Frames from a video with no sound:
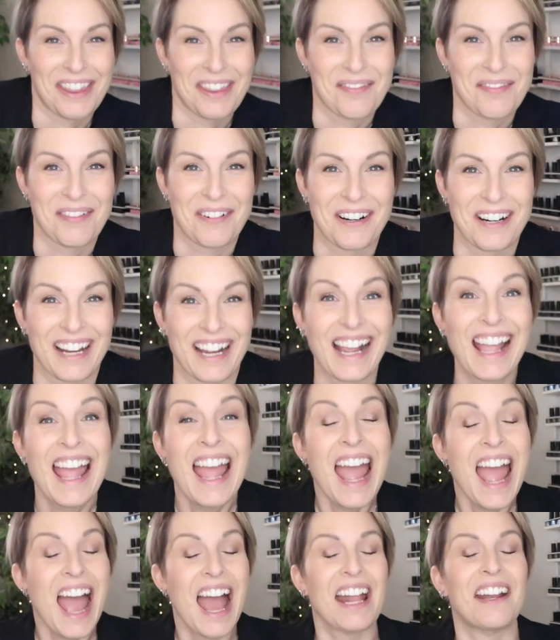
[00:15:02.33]
in the morning.
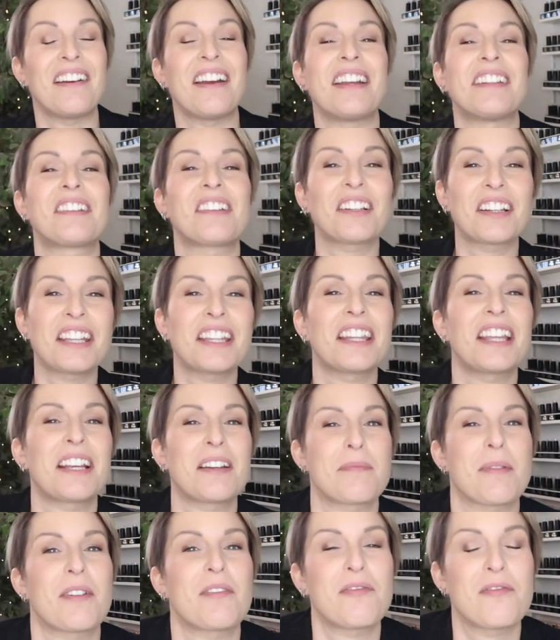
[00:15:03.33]
Anyway, it's looking like
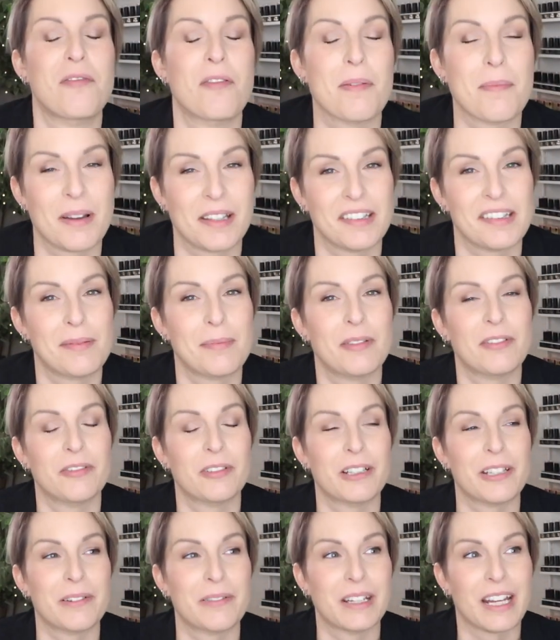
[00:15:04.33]
about four months
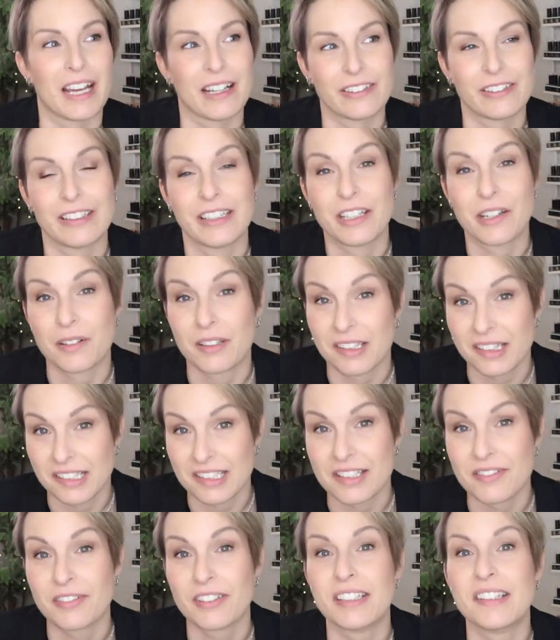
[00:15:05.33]
before you would actually notice a
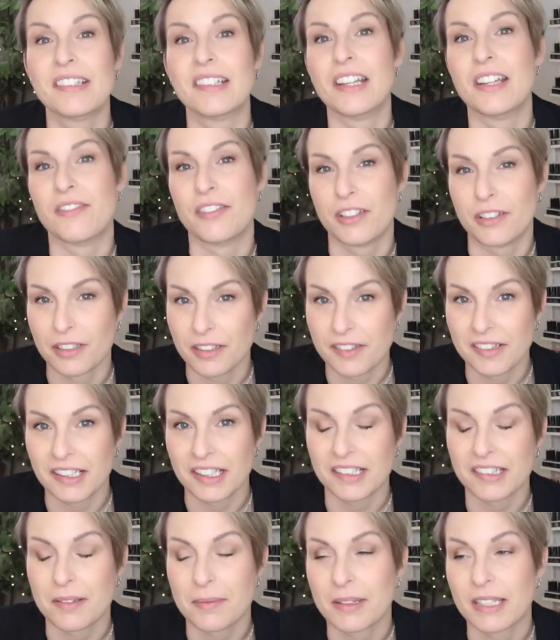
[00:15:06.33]
difference if you're
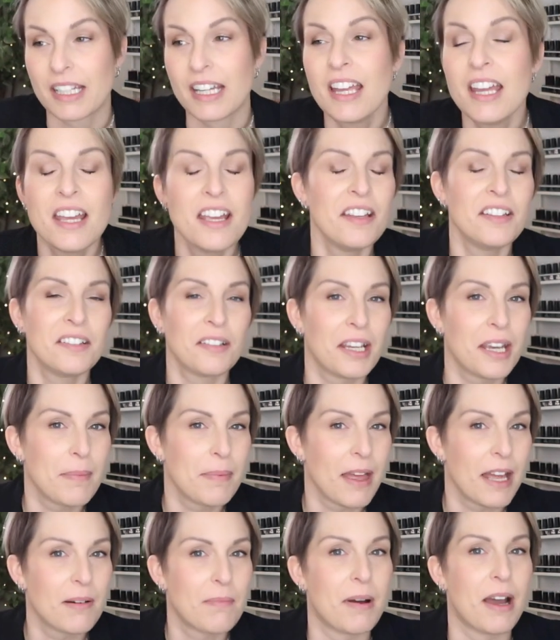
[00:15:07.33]
using something. So keep
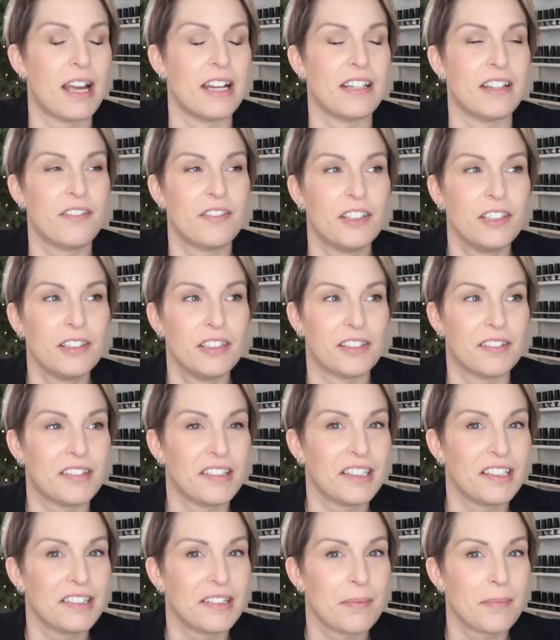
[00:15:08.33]
that in mind. If you're
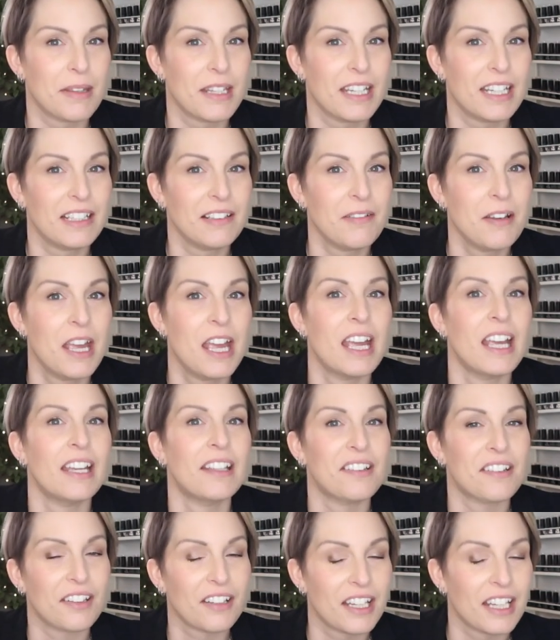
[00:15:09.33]
using something,
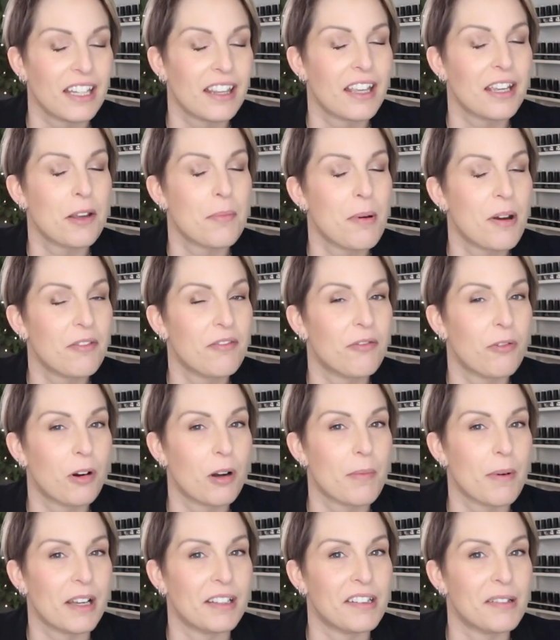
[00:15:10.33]
it's looking like about
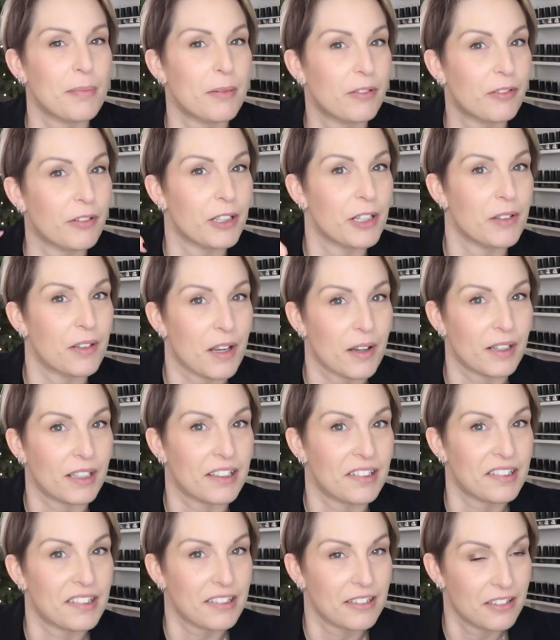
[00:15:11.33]
four months before you
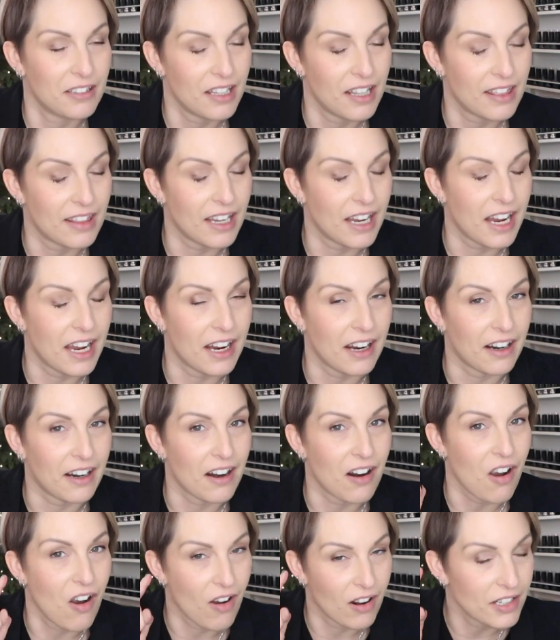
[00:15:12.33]
notice the
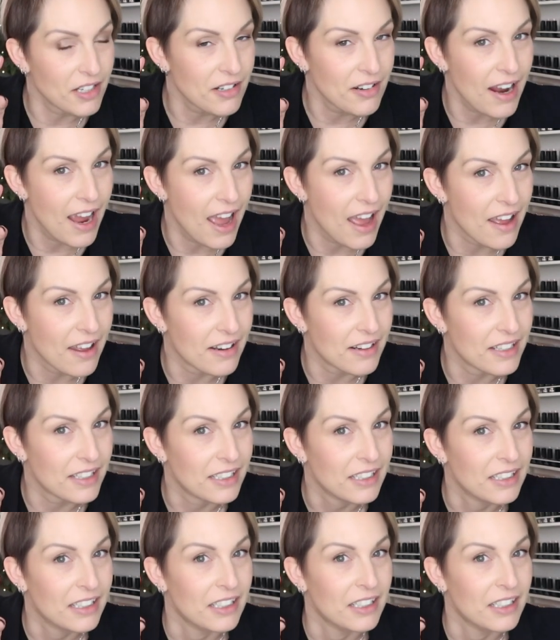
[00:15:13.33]
hair on your head